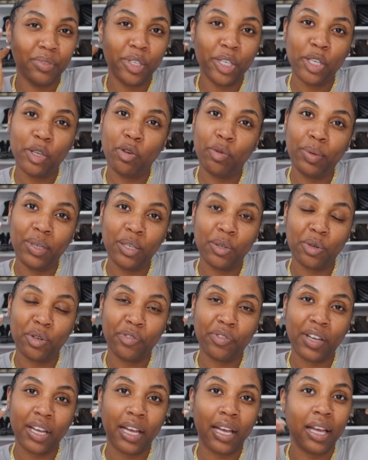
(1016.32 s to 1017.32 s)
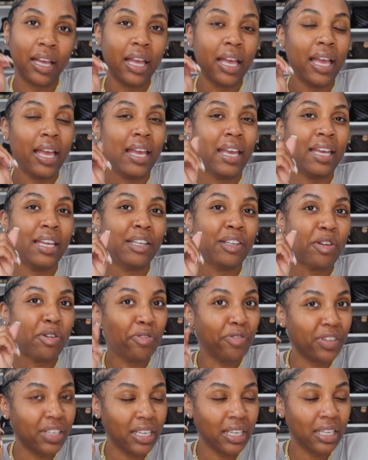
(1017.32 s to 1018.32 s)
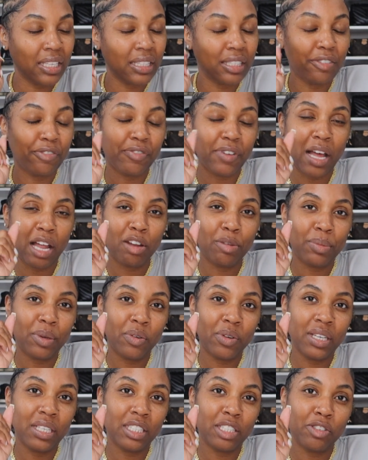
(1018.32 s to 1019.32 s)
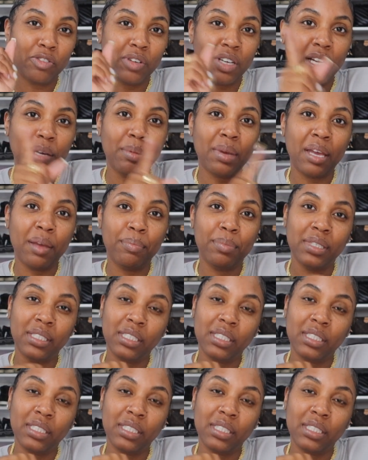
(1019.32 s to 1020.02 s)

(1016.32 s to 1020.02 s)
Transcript: you'll be notified. And don't forget, follow me on Instagram at